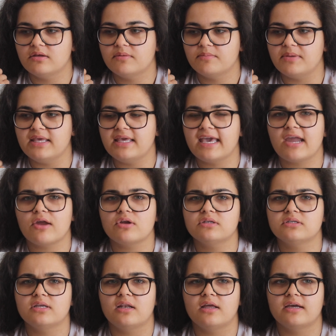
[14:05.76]
be caring
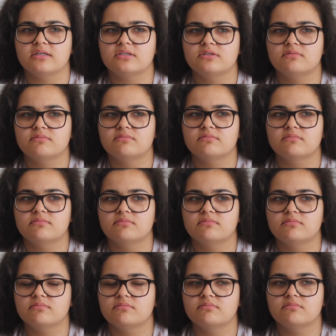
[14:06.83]
to like
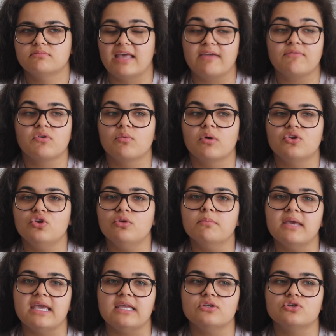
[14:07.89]
everyone you
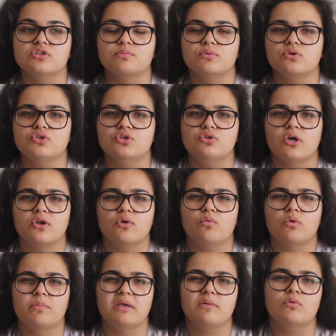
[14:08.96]
meet just because you don't know
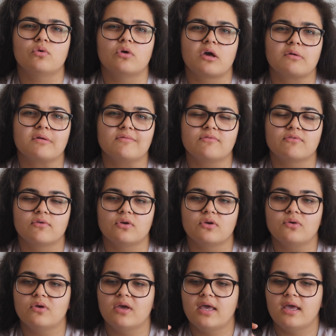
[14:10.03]
what people are going
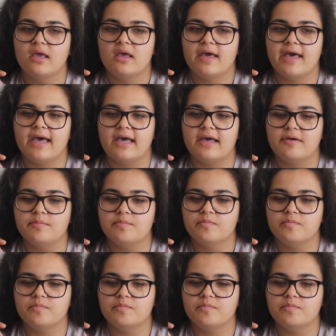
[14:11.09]
through. I